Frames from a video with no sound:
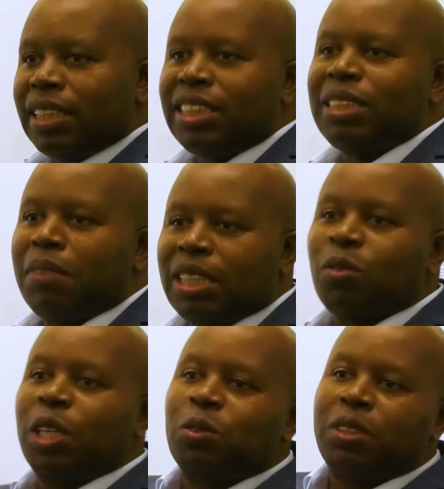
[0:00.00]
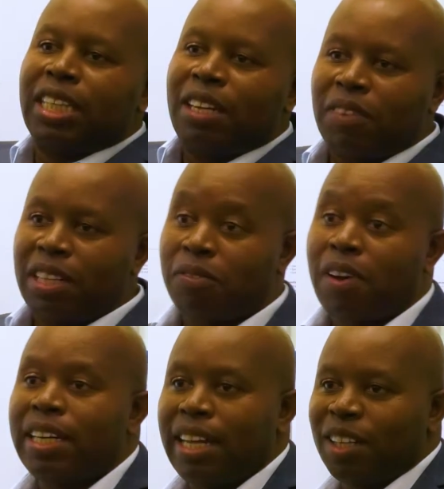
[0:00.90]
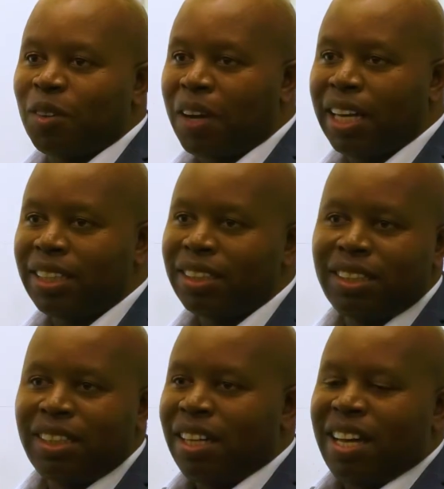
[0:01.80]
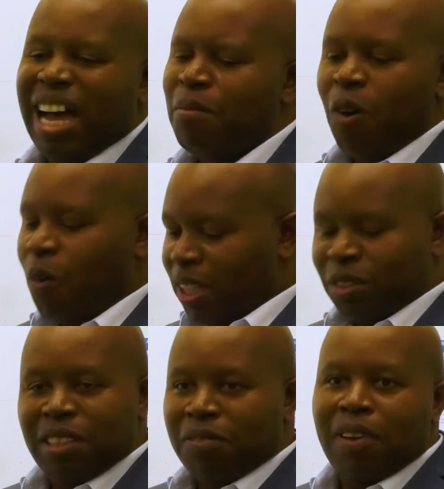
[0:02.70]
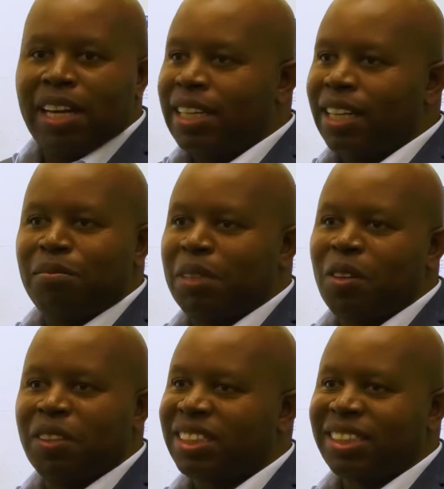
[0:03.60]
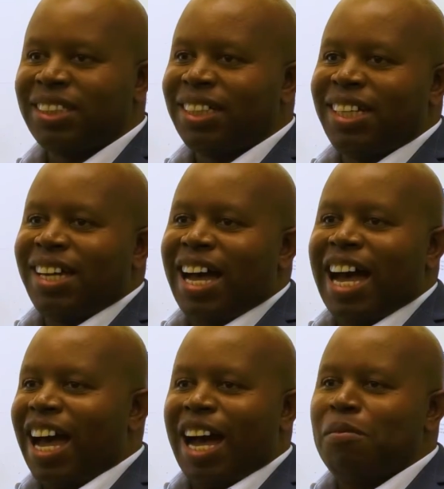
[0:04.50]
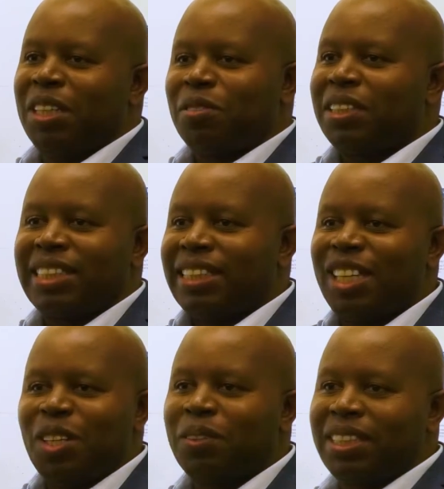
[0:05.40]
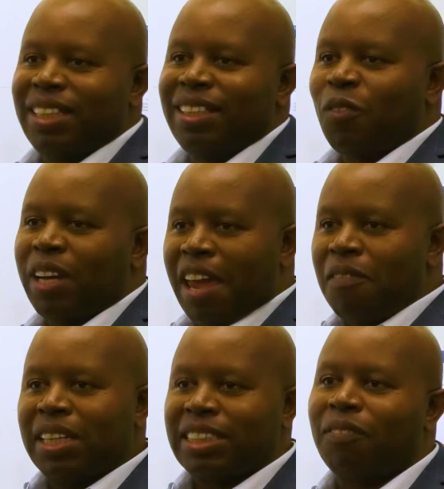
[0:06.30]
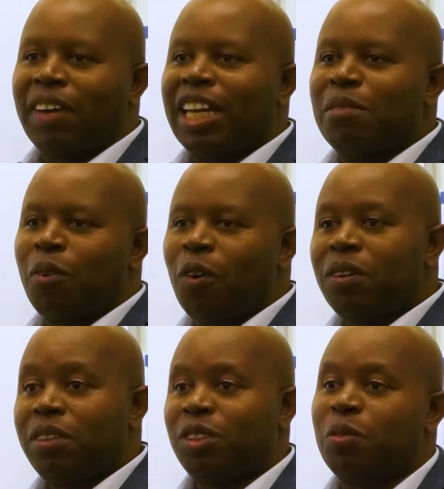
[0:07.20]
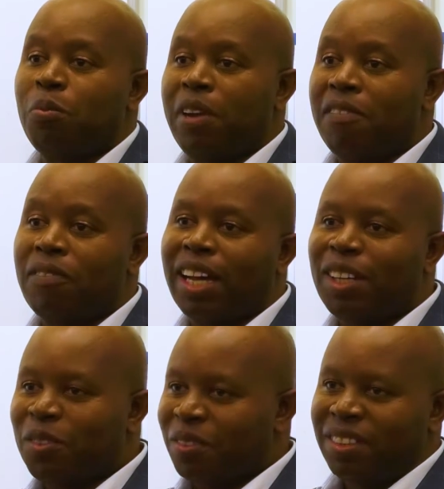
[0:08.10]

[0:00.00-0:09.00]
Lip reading: system that's going to deliver the front end, all right? I'm always on the front end because I'm interested in using whatever is available to bring value.